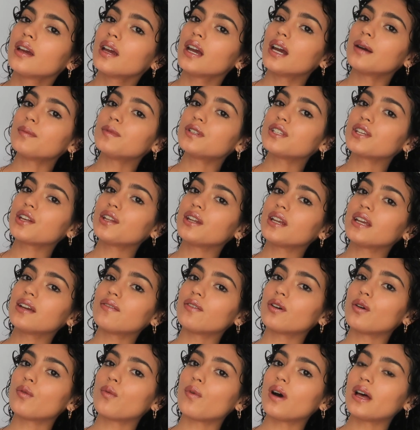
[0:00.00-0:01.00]
I'm just going to
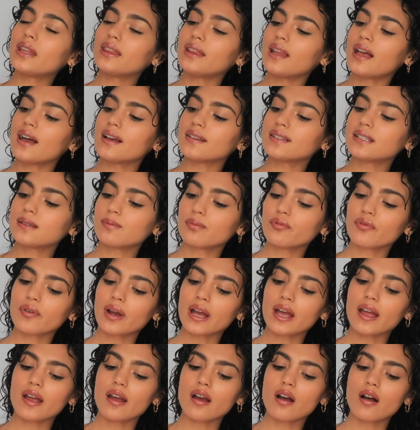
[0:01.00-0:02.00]
give it one last
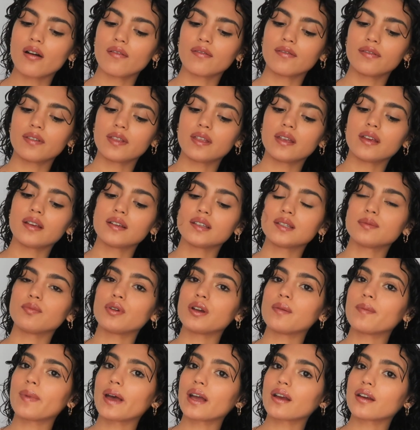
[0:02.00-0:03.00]
spray of the
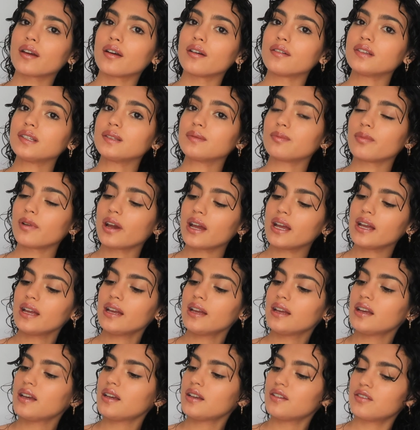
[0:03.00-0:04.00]
Spring Back Curl
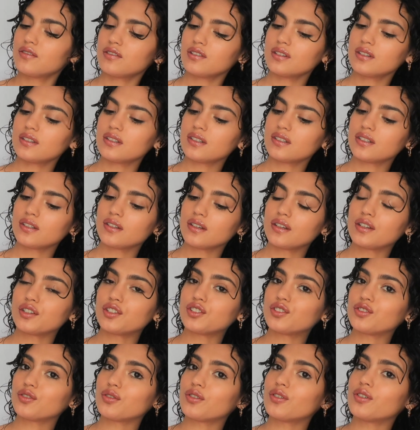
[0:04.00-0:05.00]
Spray, just to
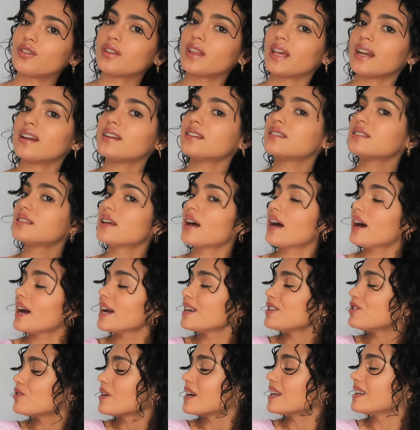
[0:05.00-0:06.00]
ensure that it's
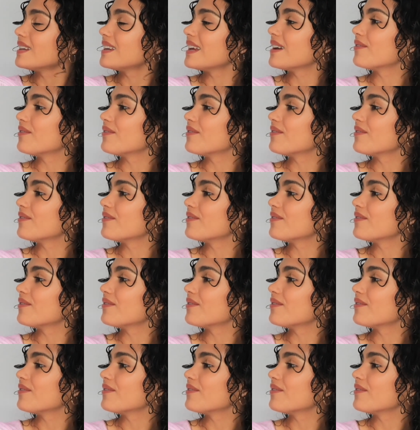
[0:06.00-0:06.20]
hydrated